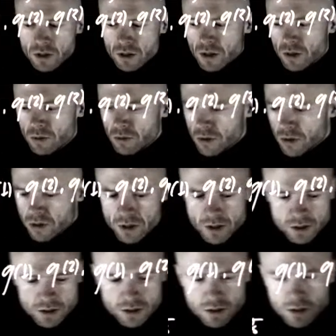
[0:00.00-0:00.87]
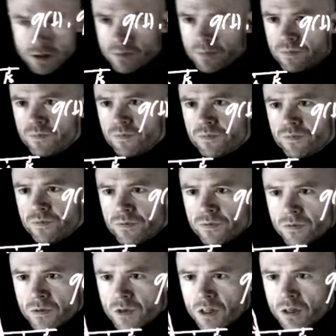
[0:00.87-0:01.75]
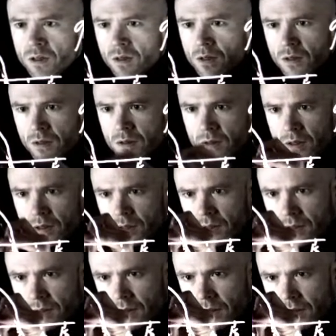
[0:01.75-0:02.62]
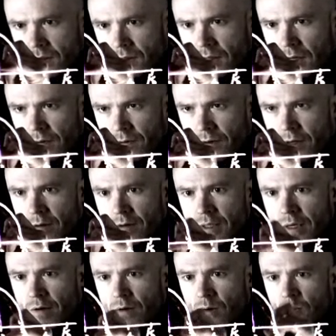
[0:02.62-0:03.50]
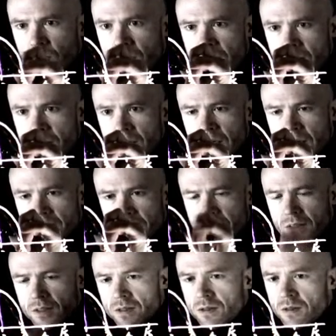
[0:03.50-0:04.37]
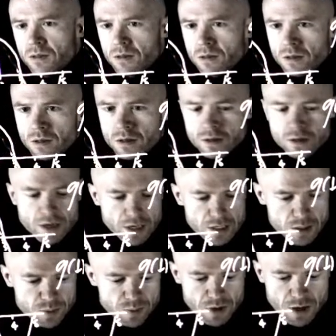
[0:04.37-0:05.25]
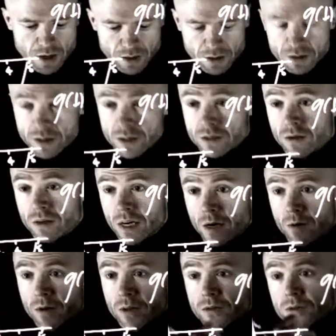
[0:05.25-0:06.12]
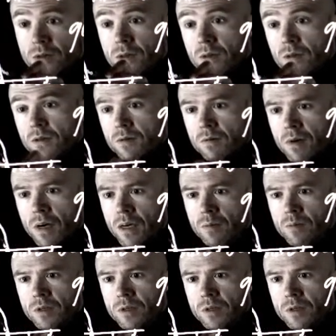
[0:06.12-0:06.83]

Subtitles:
And what's this? This stuff here is area 1, and this next part has got area 2, right?